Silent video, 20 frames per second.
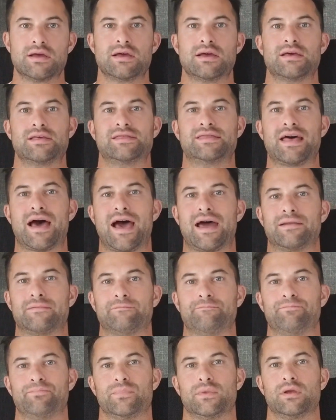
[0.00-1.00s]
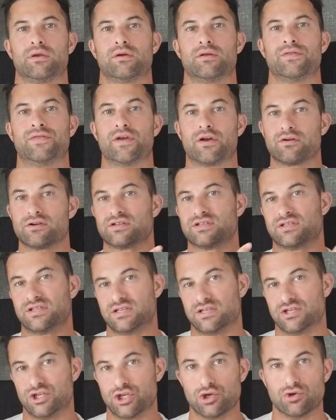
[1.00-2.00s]
that there's
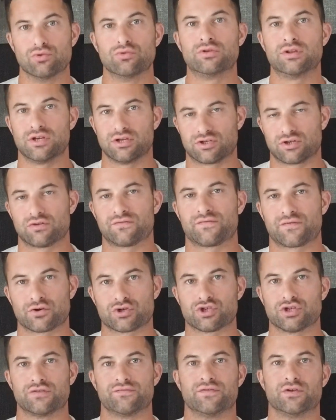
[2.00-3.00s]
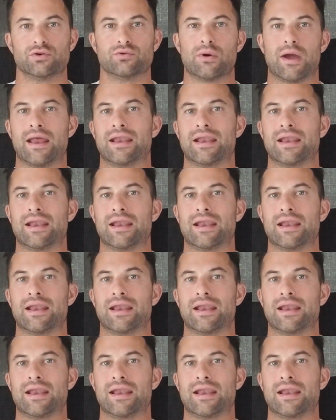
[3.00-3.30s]
the you, the adult version of you,